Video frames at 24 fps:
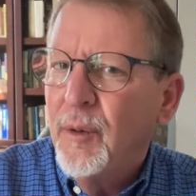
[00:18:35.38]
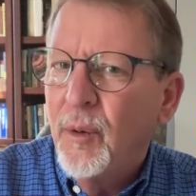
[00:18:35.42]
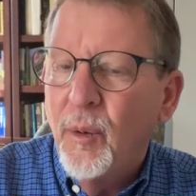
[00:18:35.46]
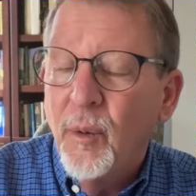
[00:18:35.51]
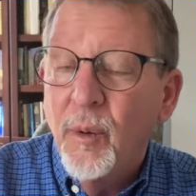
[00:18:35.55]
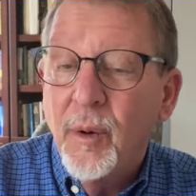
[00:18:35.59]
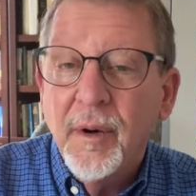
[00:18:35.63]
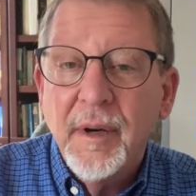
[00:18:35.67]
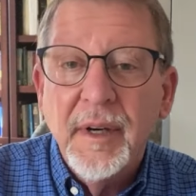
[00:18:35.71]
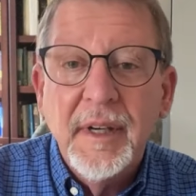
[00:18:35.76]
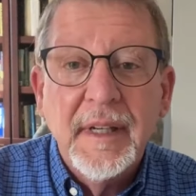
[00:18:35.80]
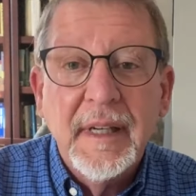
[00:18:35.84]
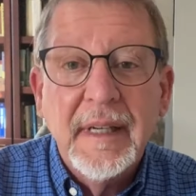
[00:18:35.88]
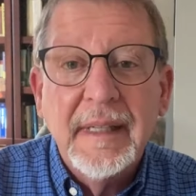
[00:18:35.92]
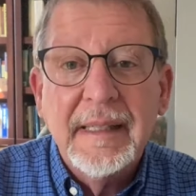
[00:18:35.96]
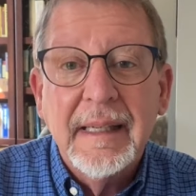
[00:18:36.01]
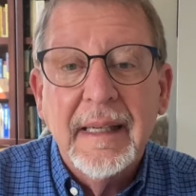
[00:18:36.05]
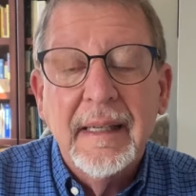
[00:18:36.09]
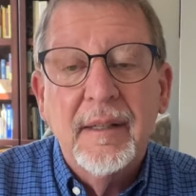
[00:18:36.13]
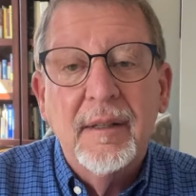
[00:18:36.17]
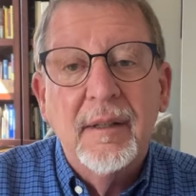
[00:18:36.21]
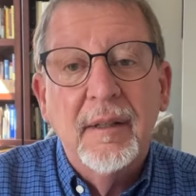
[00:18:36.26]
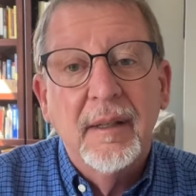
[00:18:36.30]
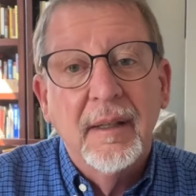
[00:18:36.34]
or is
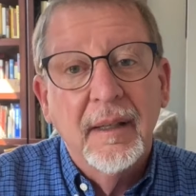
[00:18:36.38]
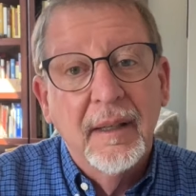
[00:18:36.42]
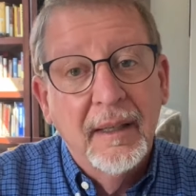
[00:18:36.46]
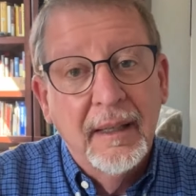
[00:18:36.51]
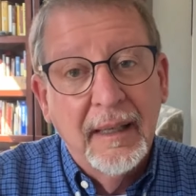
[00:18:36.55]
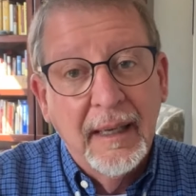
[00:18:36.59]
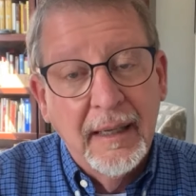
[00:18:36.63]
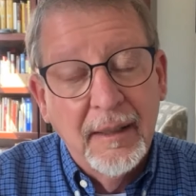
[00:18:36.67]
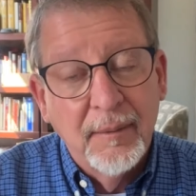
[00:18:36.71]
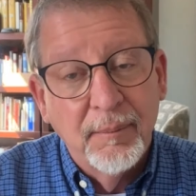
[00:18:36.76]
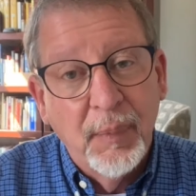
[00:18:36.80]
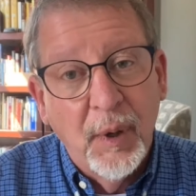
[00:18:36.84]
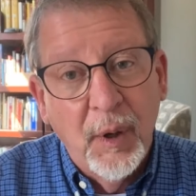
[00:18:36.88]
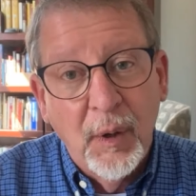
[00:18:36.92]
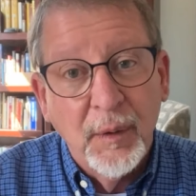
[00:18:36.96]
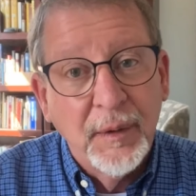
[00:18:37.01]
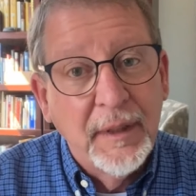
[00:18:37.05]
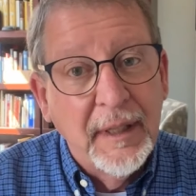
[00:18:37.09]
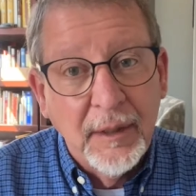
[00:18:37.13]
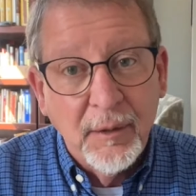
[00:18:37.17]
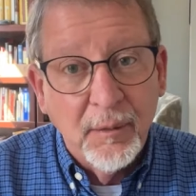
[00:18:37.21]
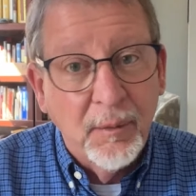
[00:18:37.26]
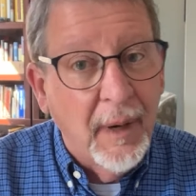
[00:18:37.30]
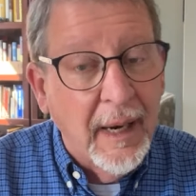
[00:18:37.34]
it that Paul
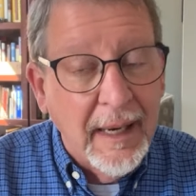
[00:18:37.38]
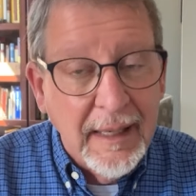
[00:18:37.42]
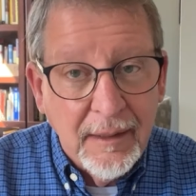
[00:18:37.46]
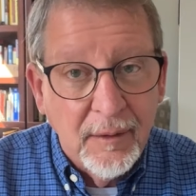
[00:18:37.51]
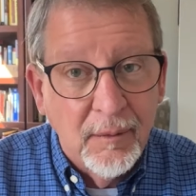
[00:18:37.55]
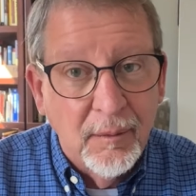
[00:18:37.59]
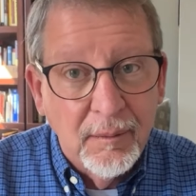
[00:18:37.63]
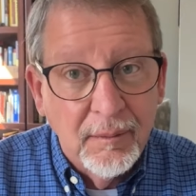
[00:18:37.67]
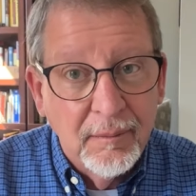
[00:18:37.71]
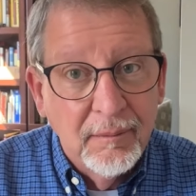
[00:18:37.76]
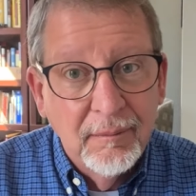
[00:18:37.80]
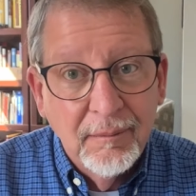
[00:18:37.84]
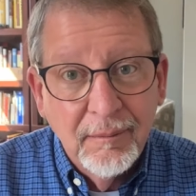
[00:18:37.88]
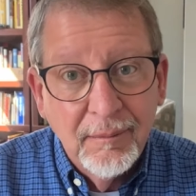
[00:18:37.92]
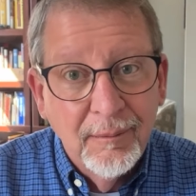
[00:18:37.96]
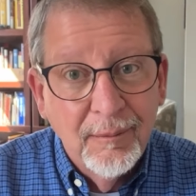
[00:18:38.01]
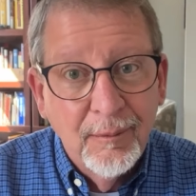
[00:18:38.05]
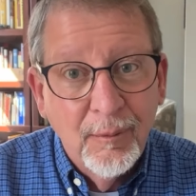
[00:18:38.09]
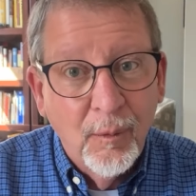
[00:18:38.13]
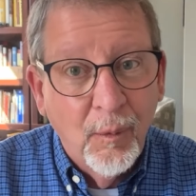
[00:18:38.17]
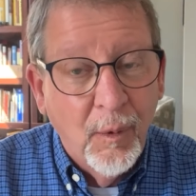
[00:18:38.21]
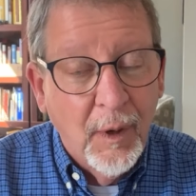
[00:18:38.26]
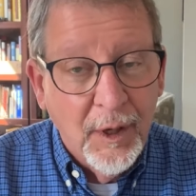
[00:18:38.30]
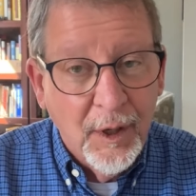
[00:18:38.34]
didn't write
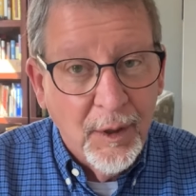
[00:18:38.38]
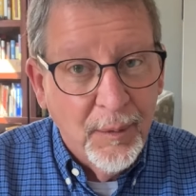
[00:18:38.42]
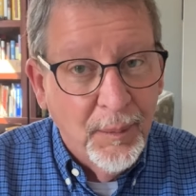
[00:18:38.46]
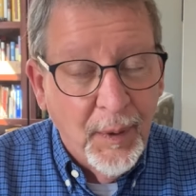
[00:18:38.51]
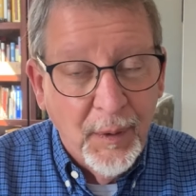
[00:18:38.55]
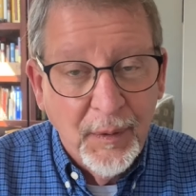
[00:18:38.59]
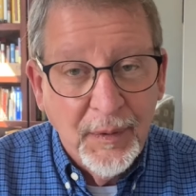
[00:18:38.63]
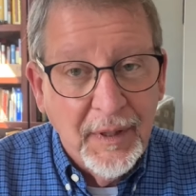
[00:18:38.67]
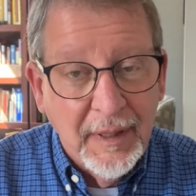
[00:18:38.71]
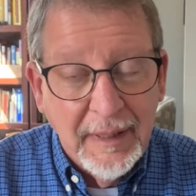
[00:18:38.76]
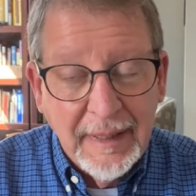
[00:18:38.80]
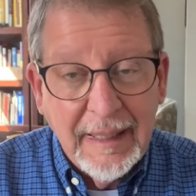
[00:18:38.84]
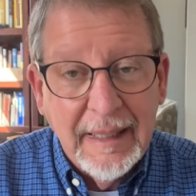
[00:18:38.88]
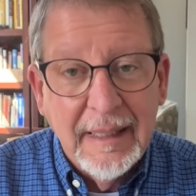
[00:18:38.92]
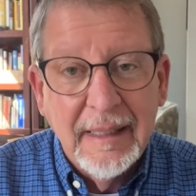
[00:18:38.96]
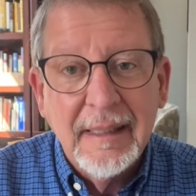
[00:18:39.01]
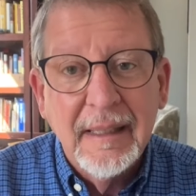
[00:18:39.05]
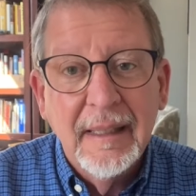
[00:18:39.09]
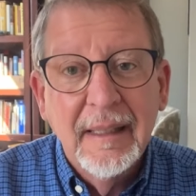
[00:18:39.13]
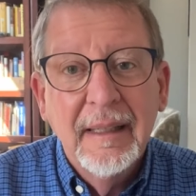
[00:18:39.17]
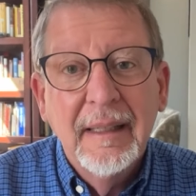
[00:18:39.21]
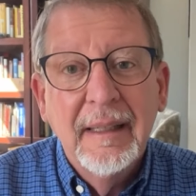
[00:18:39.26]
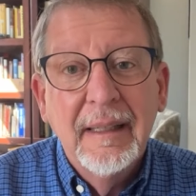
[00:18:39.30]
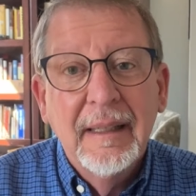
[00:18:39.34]
one or both of these?